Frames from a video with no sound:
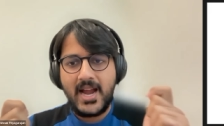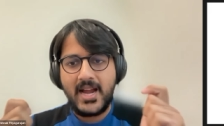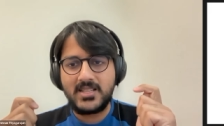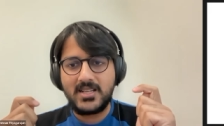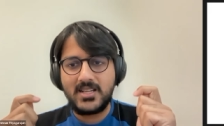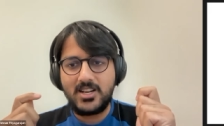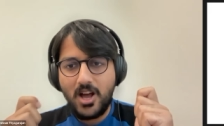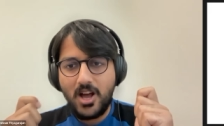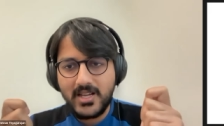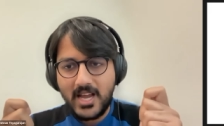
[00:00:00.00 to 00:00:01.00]
And the
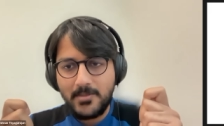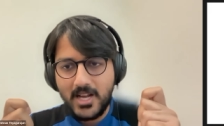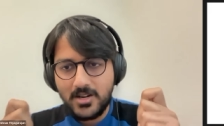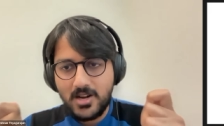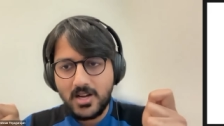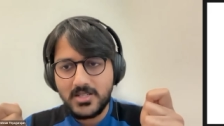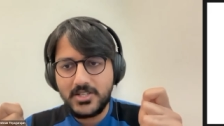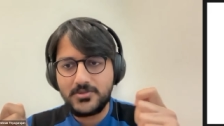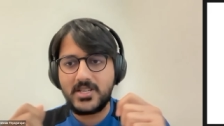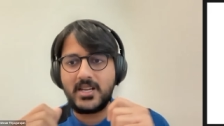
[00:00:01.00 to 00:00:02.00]
lock can be
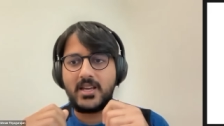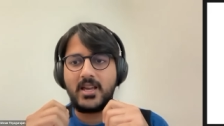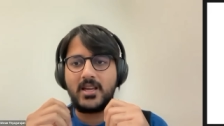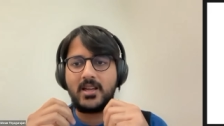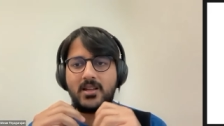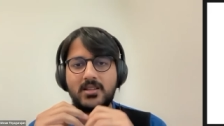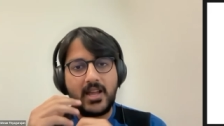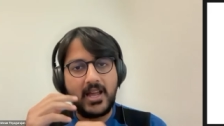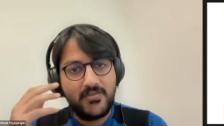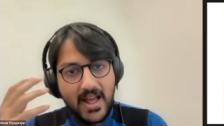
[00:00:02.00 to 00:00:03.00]
unlocked using
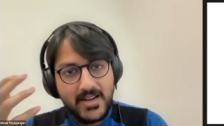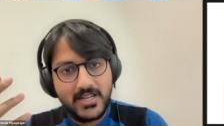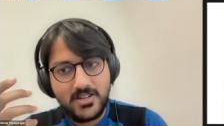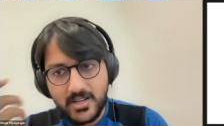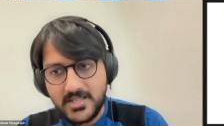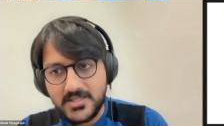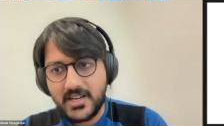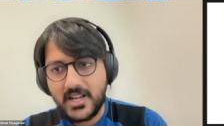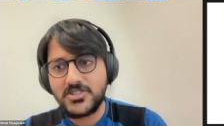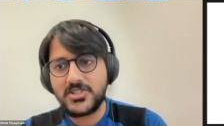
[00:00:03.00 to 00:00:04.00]
a, a valid locking
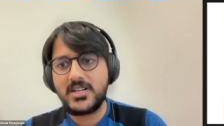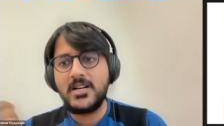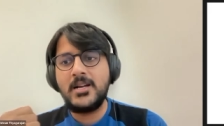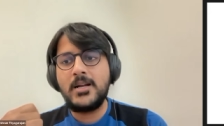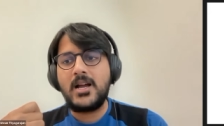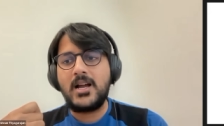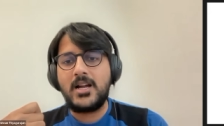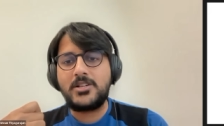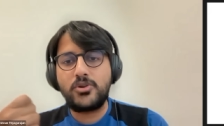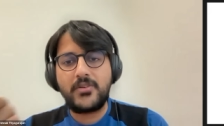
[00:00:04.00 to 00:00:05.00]
signature
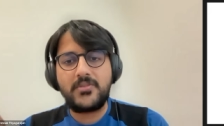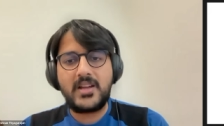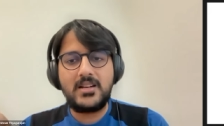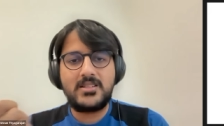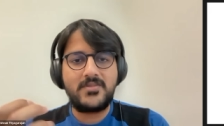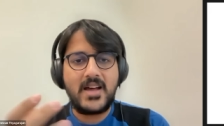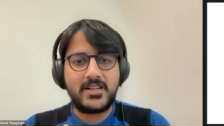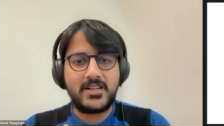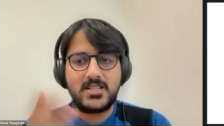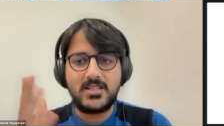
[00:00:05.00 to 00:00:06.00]
uh, to reveal the
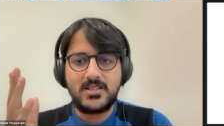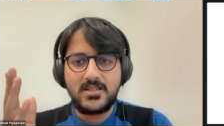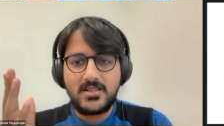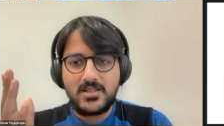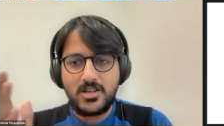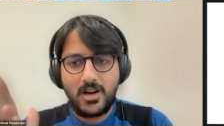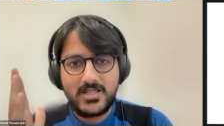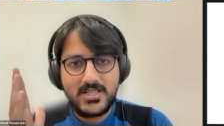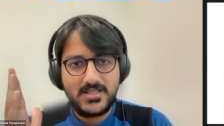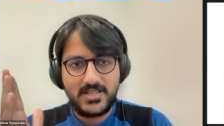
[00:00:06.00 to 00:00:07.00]
valid
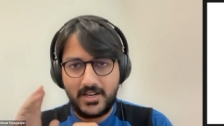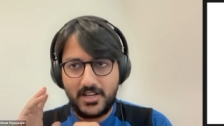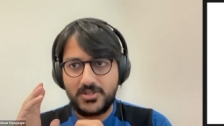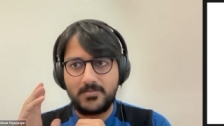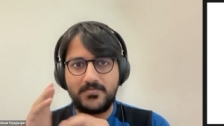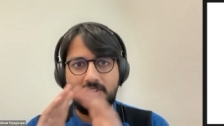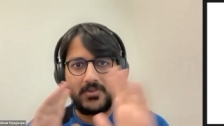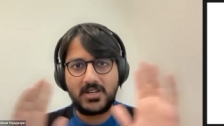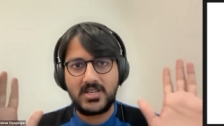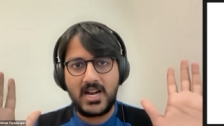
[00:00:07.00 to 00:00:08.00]
locked signature.
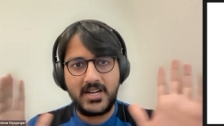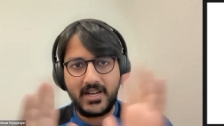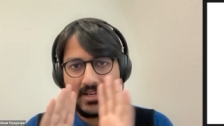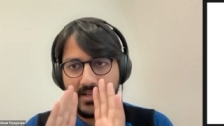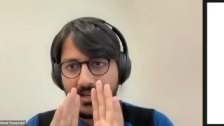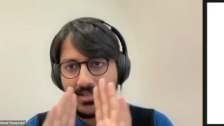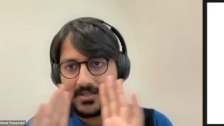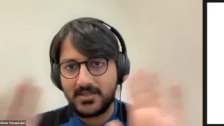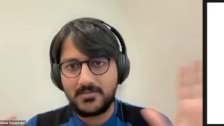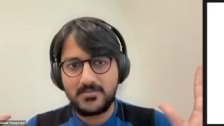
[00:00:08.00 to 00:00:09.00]
The functionality
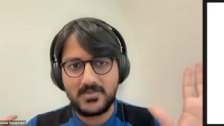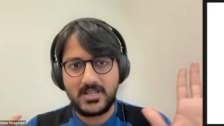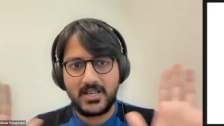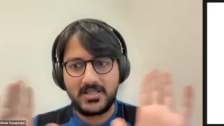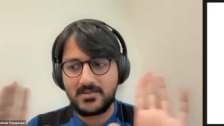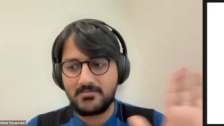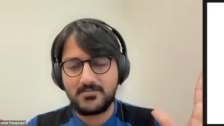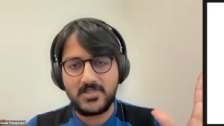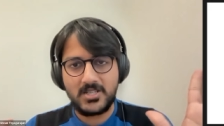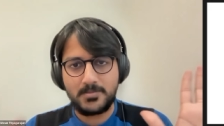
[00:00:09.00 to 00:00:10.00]
is, is,
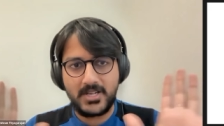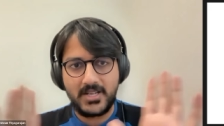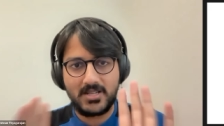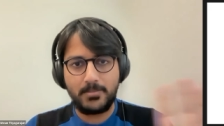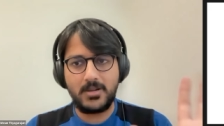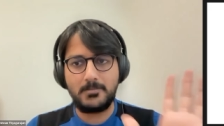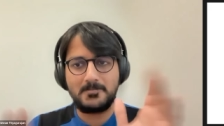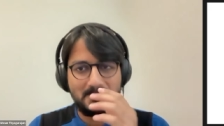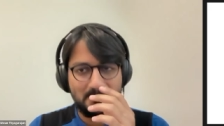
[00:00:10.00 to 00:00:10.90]
is pretty simple.